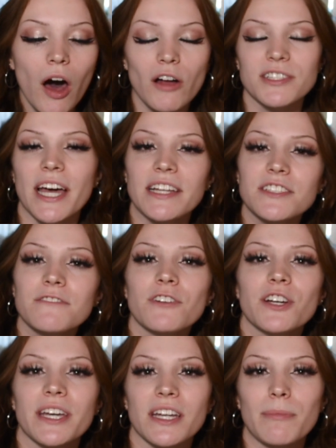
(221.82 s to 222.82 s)
I'll tend to
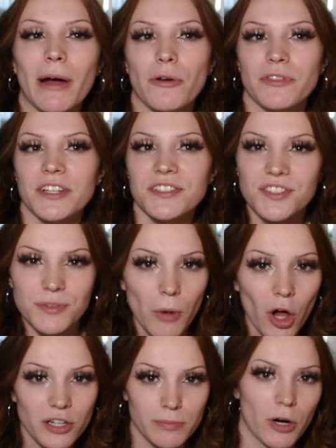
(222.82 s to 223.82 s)
forget about these
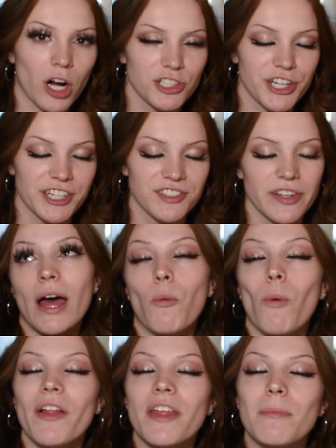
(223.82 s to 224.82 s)
smaller projects, and
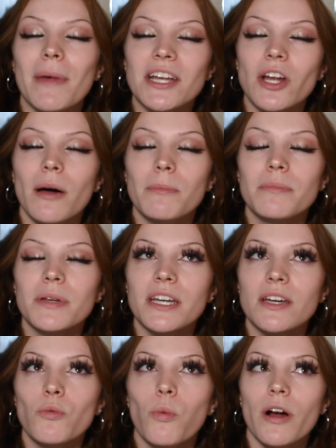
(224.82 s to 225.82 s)
while they may not
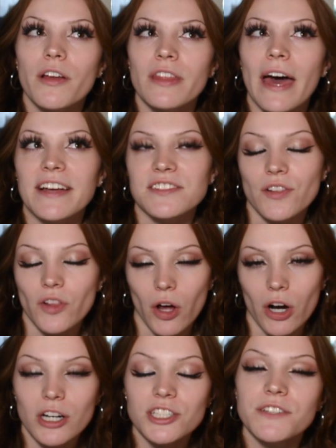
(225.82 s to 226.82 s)
be worth as
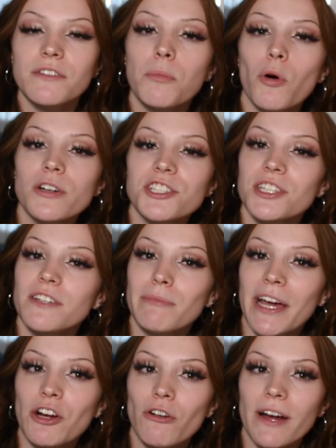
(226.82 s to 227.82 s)
large of a portion of
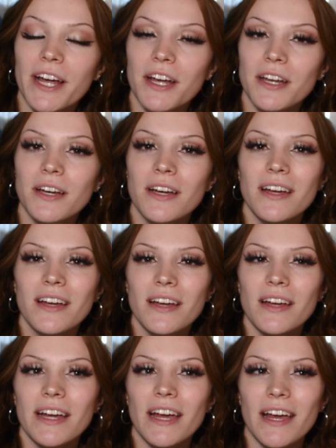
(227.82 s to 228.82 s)
my grade,
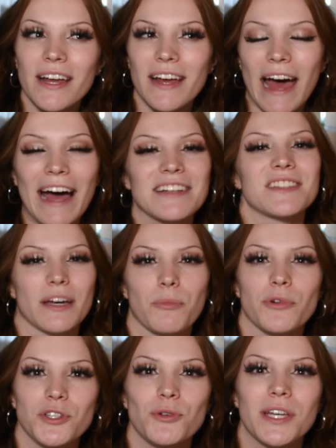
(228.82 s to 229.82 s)
it adds up
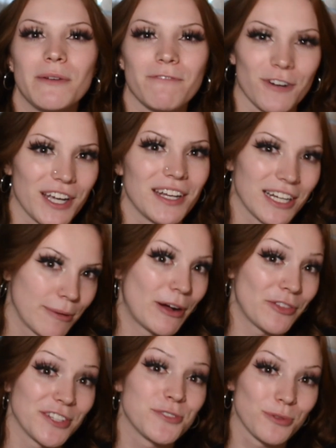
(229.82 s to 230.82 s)
when you keep forgetting
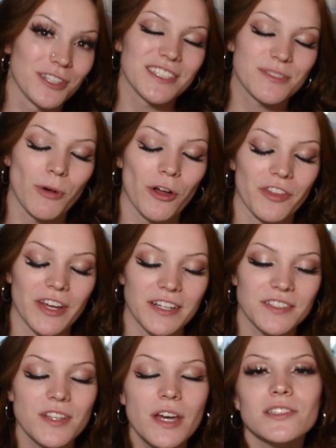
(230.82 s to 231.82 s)
about these really small
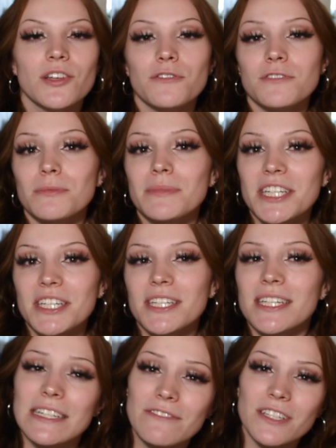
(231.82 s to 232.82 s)
things. So for
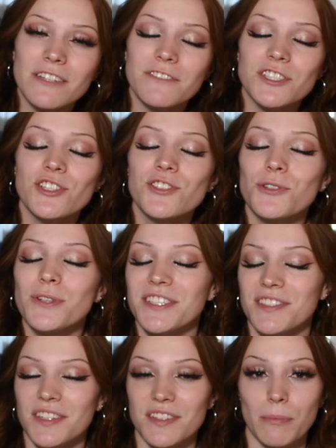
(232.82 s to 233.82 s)
me, even if a to-do
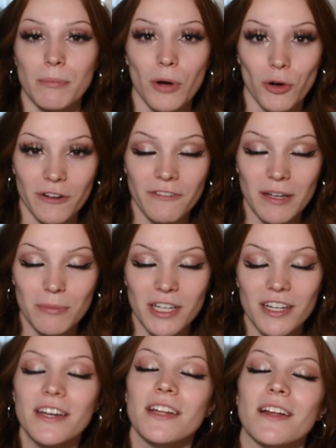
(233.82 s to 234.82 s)
list doesn't motivate
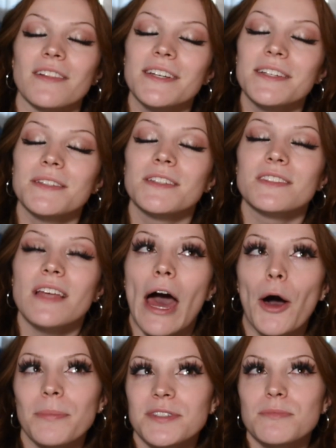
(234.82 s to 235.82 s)
me, it at least
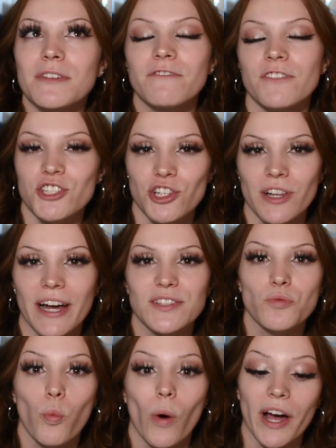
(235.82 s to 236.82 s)
helps me
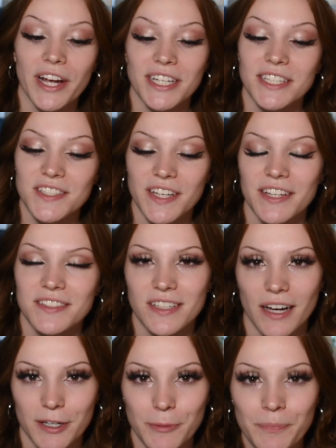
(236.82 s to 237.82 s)
visualize what I need to get
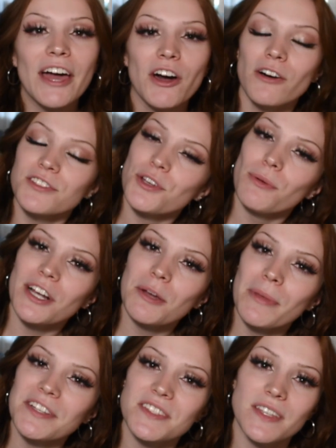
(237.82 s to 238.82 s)
done. I also
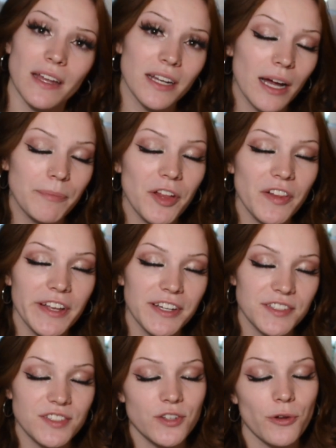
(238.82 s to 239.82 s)
recommend setting up the
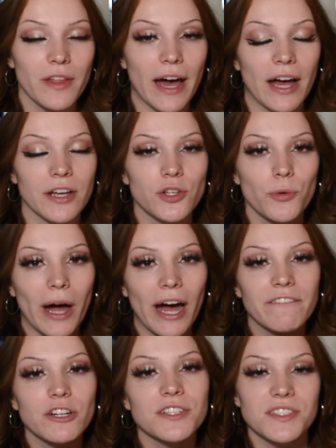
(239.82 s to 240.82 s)
list so that you
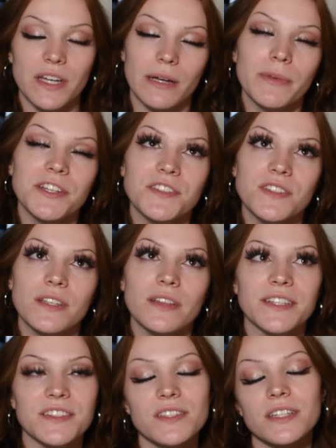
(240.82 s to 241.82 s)
have your assignments
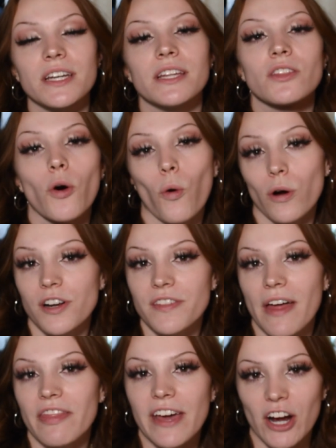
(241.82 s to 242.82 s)
listed in the order
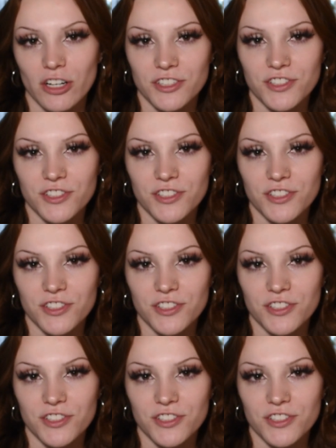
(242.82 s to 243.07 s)
that they are